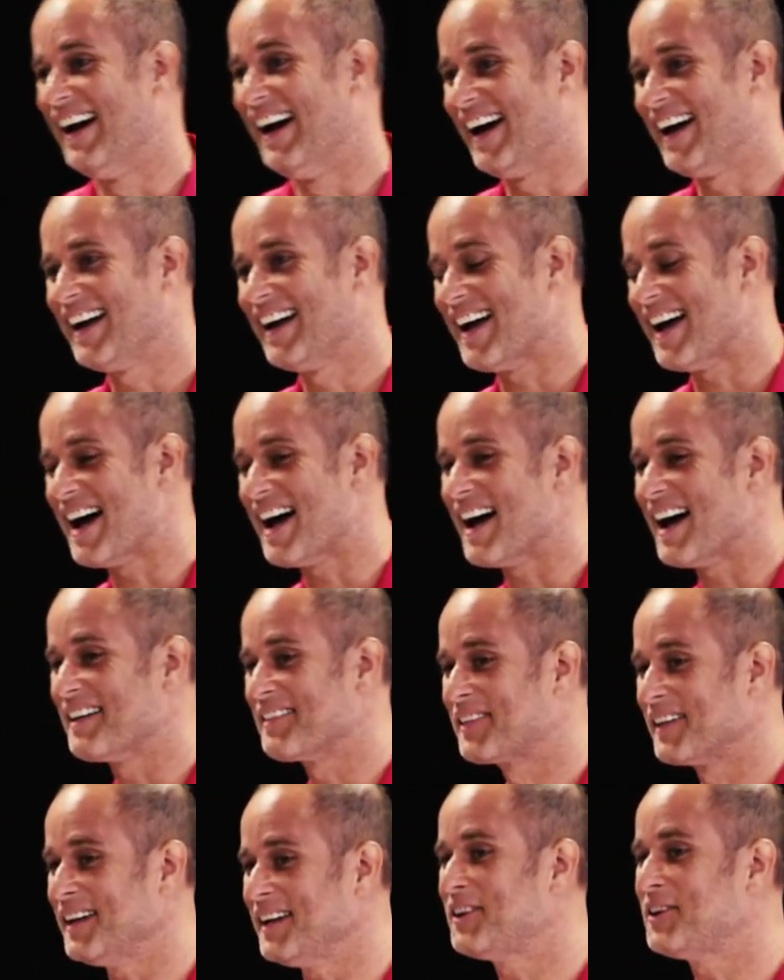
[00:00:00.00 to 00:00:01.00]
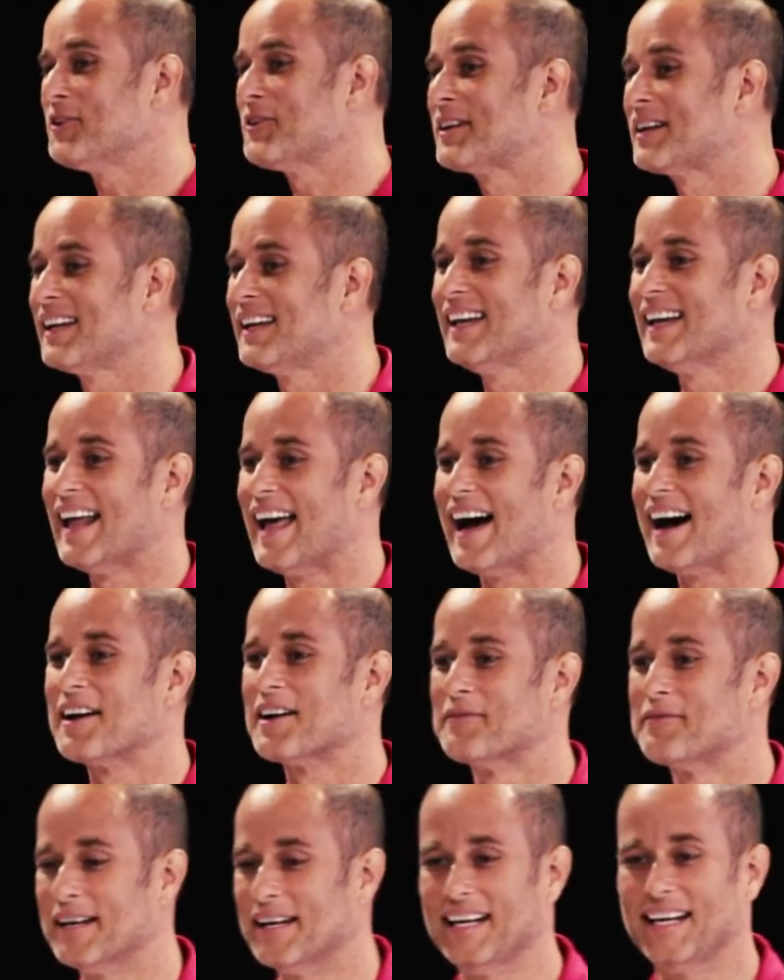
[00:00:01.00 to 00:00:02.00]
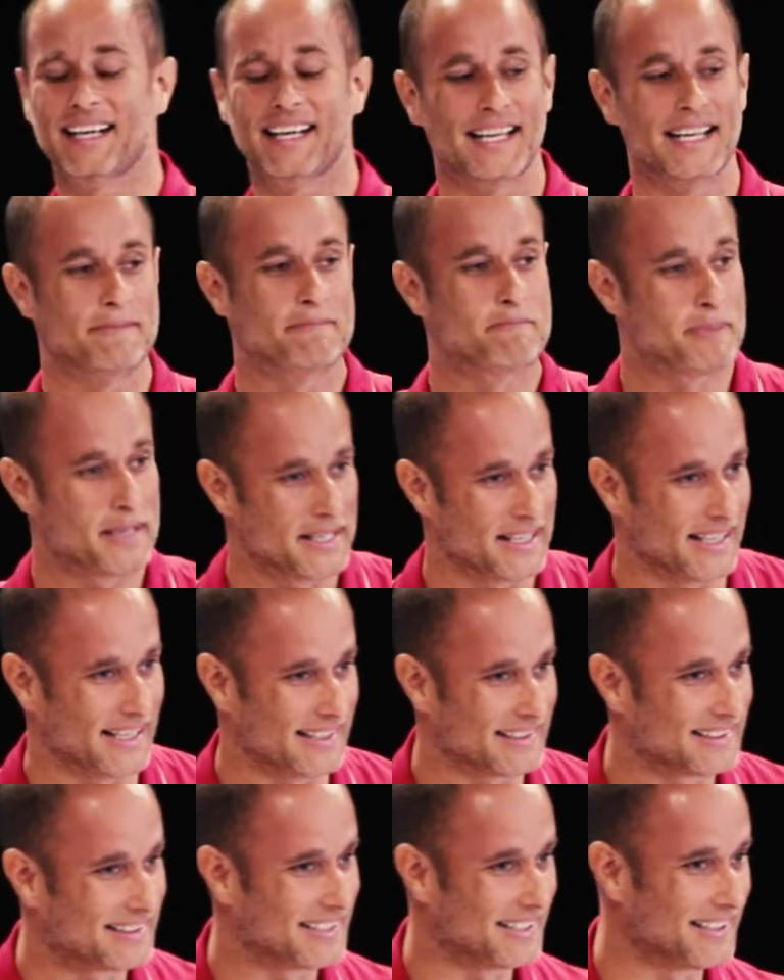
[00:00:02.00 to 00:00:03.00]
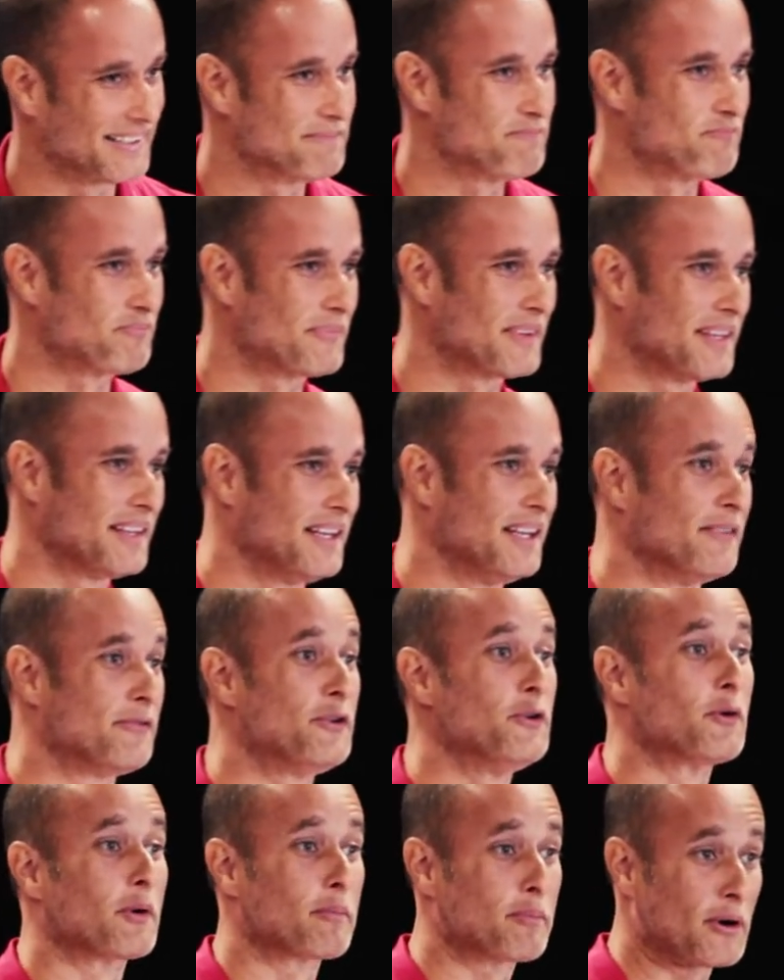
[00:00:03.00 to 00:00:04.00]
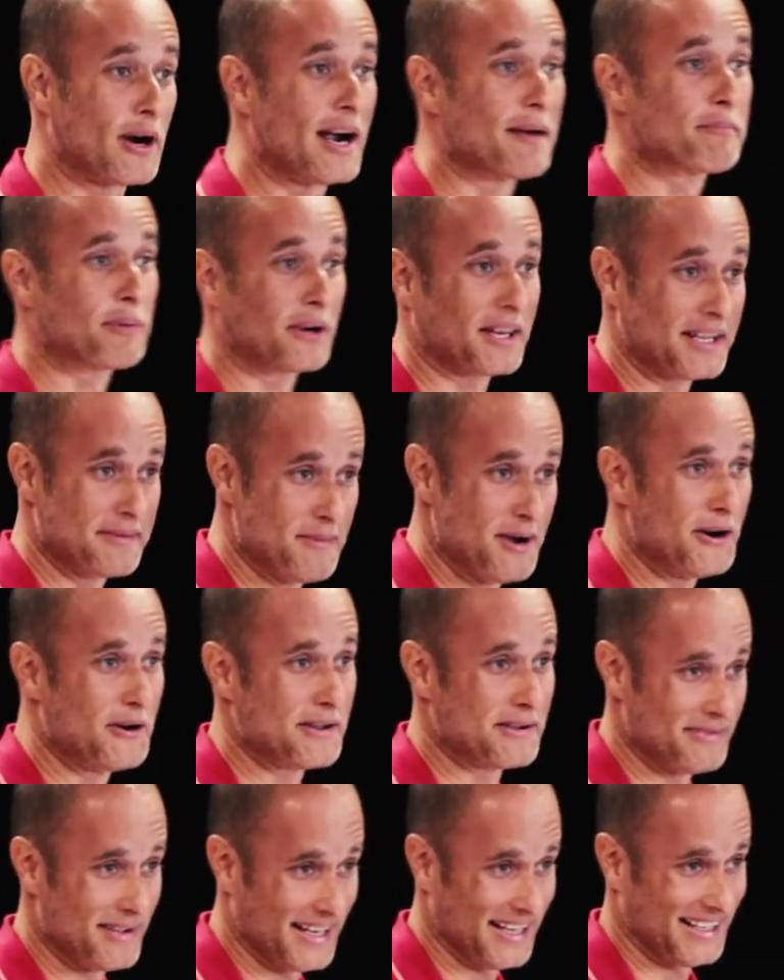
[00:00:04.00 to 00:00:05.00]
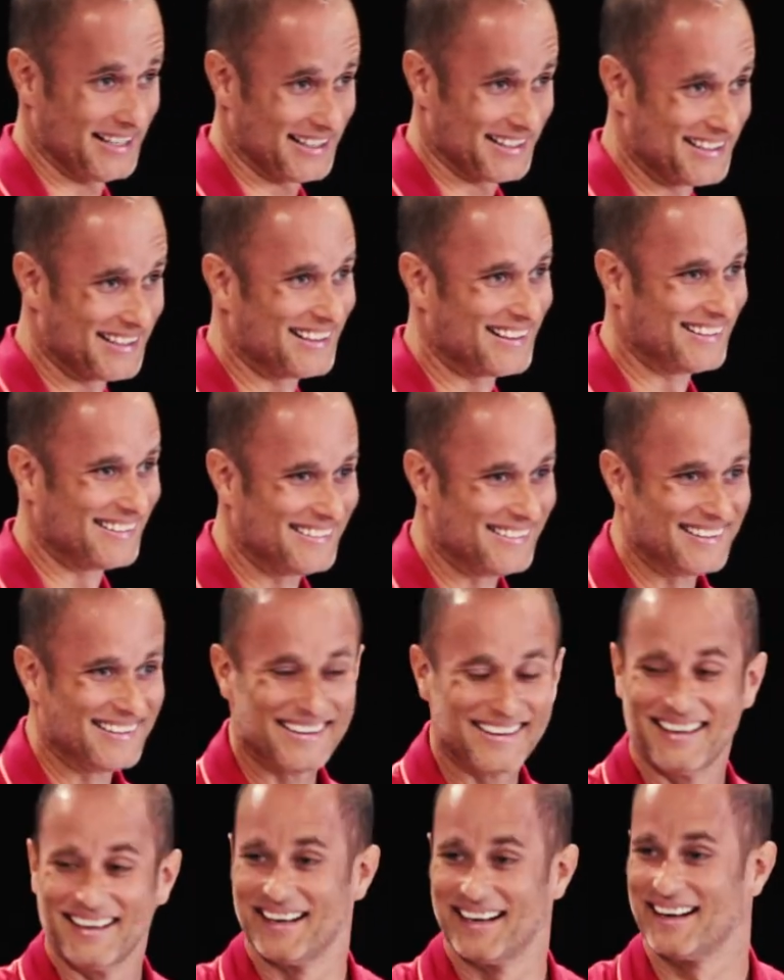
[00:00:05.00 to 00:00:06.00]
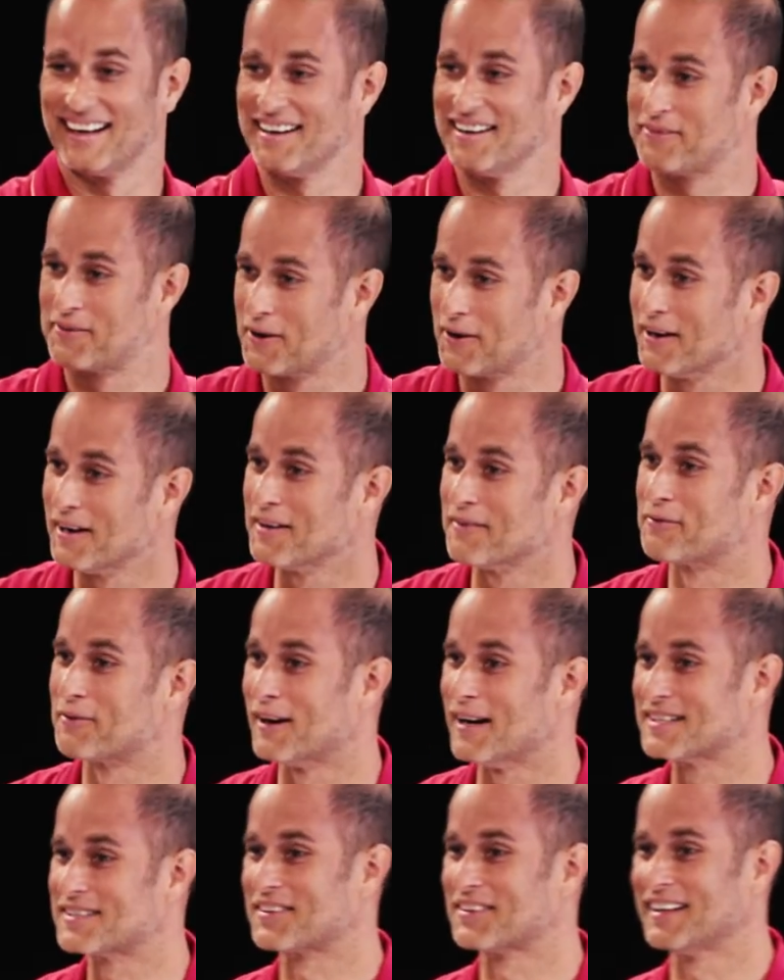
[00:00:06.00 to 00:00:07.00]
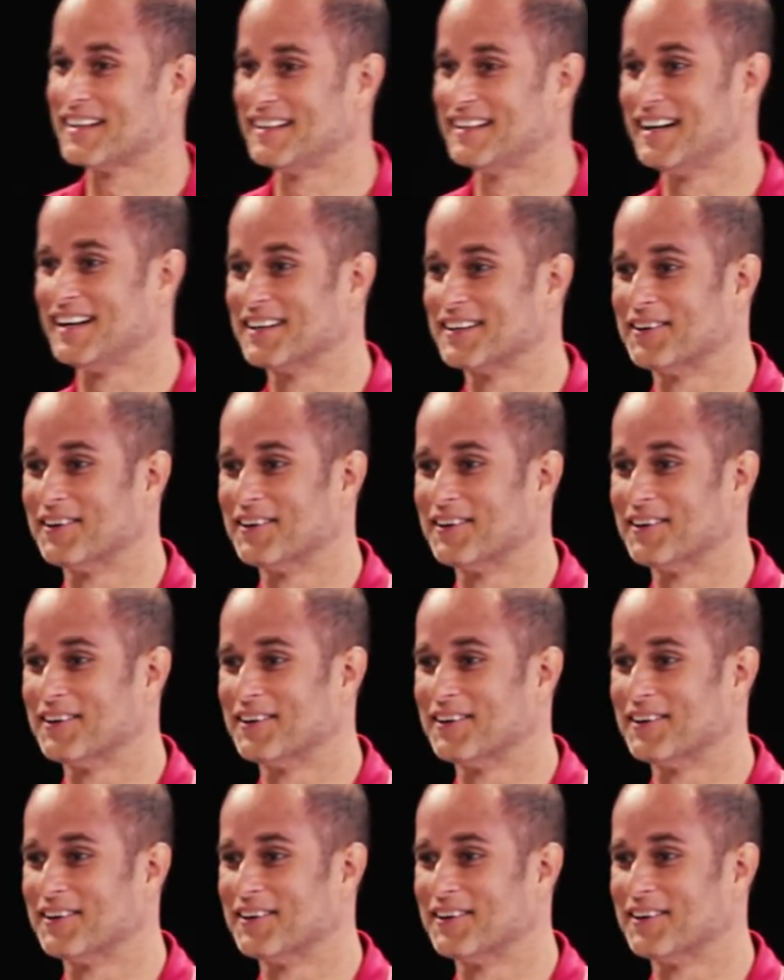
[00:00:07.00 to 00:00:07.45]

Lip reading: I think you can get out of any pit if you are properly motivated. And if you're in a freshly dug